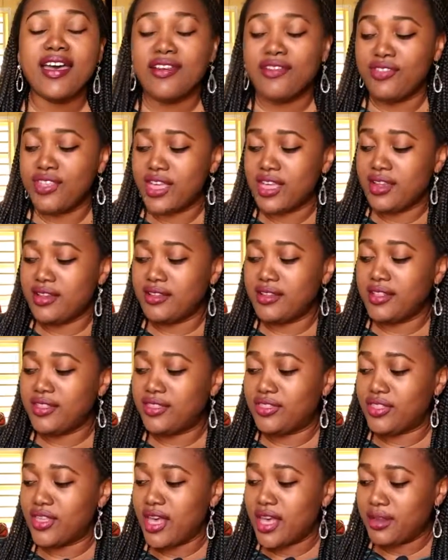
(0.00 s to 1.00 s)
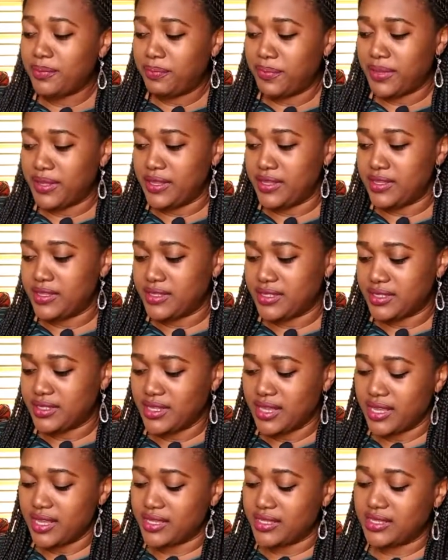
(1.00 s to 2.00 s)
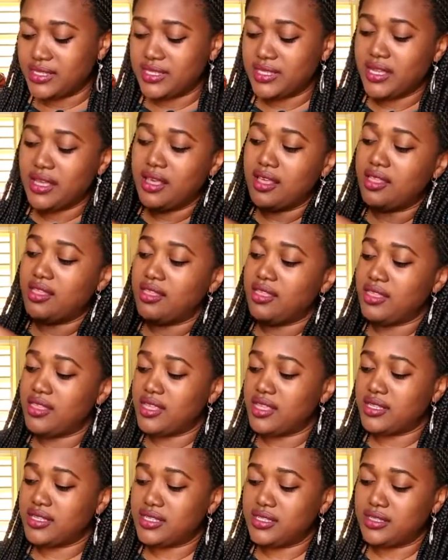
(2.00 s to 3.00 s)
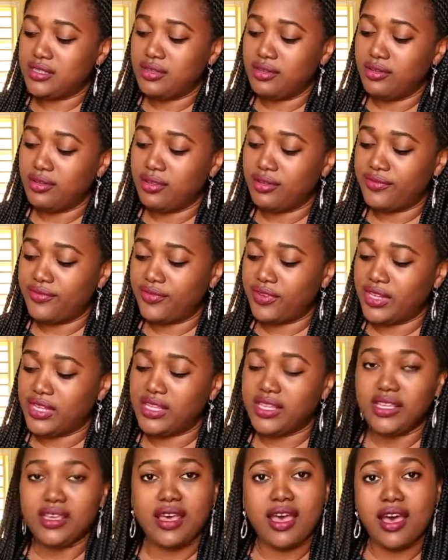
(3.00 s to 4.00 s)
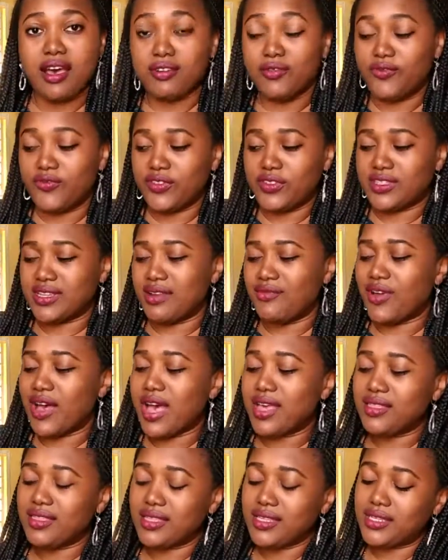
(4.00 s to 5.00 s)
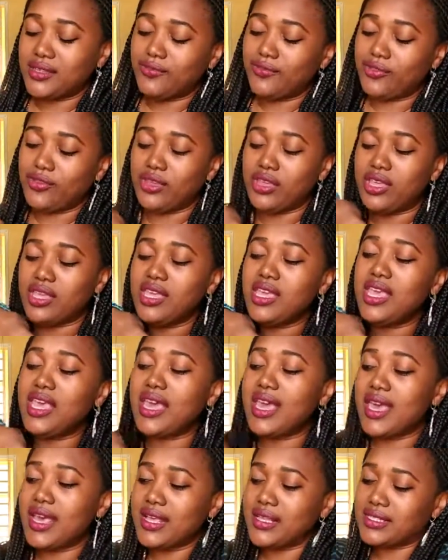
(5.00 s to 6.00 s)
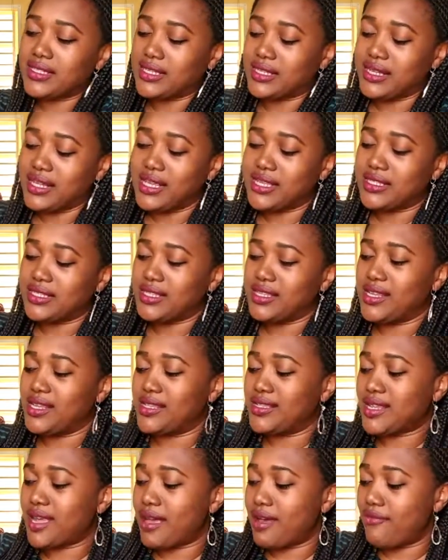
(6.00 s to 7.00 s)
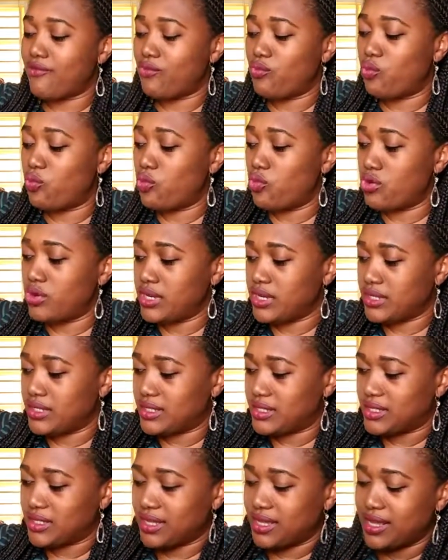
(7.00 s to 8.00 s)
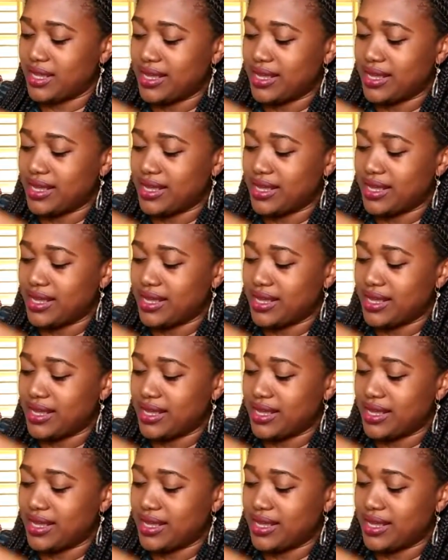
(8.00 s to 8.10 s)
Then the third piece is this lovely outfit. I've had this for years and years and years. I have worn it